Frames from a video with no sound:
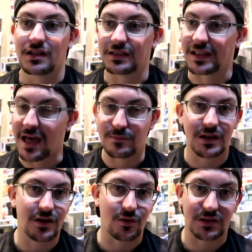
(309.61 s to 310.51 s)
let
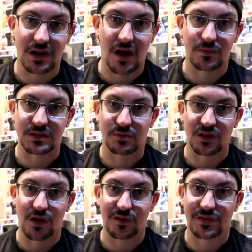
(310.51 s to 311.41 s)
me know in the comments
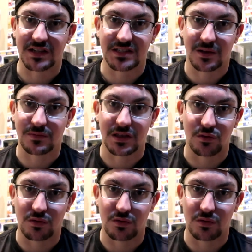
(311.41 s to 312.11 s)
below if that's something